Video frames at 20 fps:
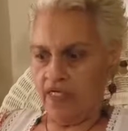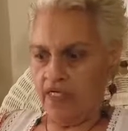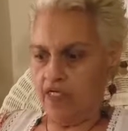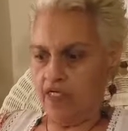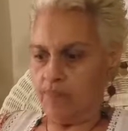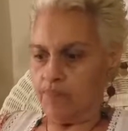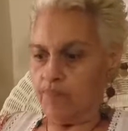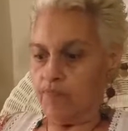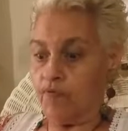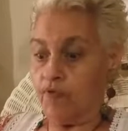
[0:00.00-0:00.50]

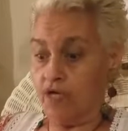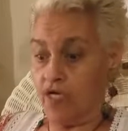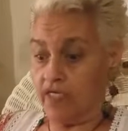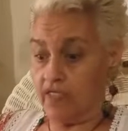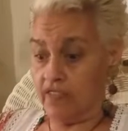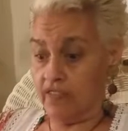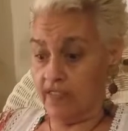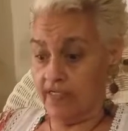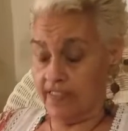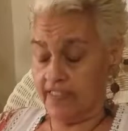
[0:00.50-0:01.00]

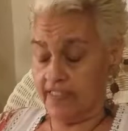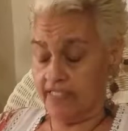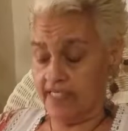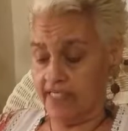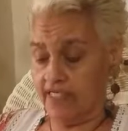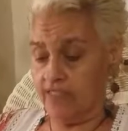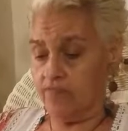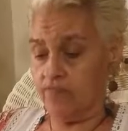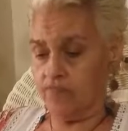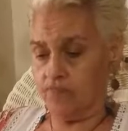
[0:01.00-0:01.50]
I
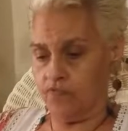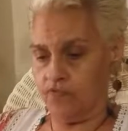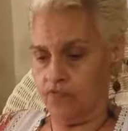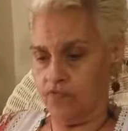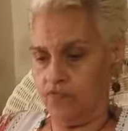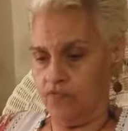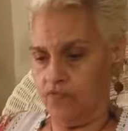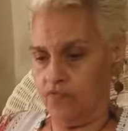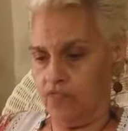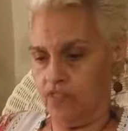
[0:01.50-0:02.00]
came
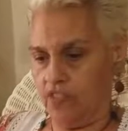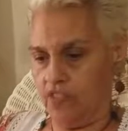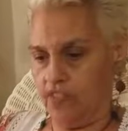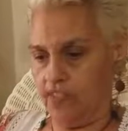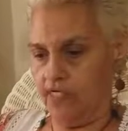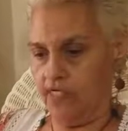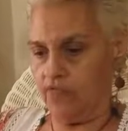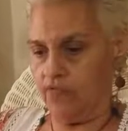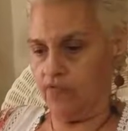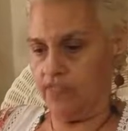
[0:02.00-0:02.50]
to
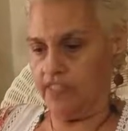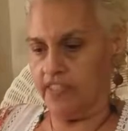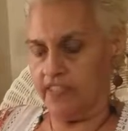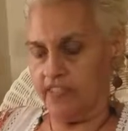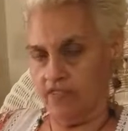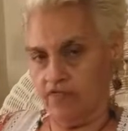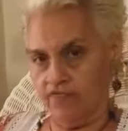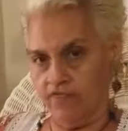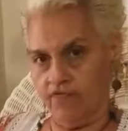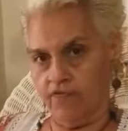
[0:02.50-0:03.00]

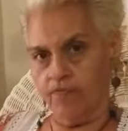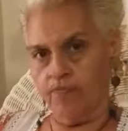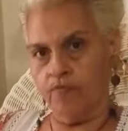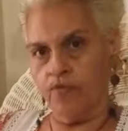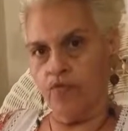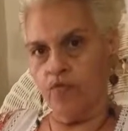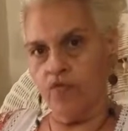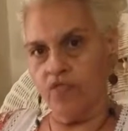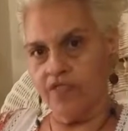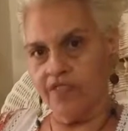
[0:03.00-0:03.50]
Aguadilla from
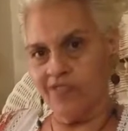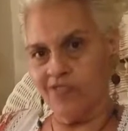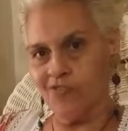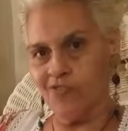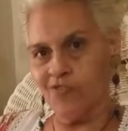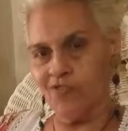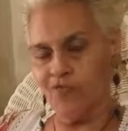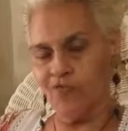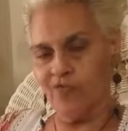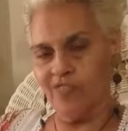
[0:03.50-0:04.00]
New
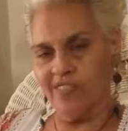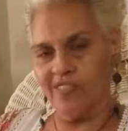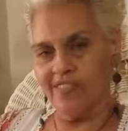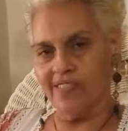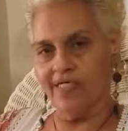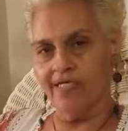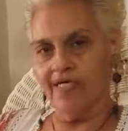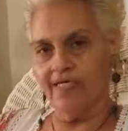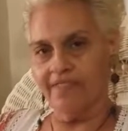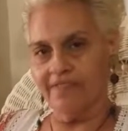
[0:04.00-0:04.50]
Orleans,
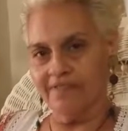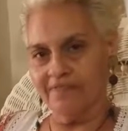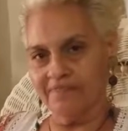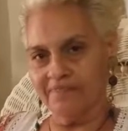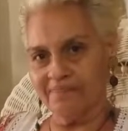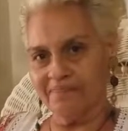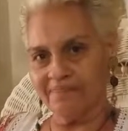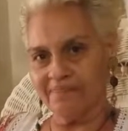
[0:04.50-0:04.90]
Louisiana.